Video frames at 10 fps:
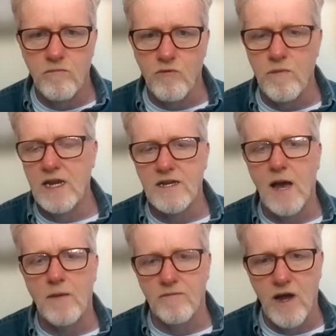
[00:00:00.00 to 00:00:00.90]
remain
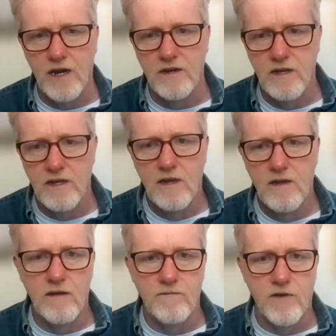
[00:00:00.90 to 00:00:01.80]
top of mind
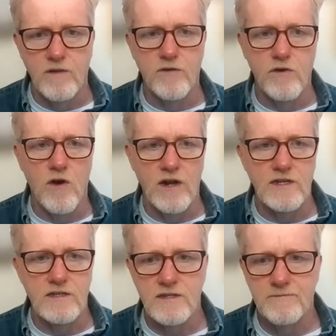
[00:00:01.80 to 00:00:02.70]
in front of your
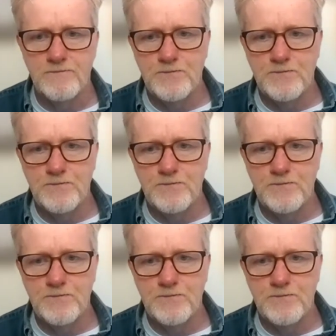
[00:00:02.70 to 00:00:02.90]
audience.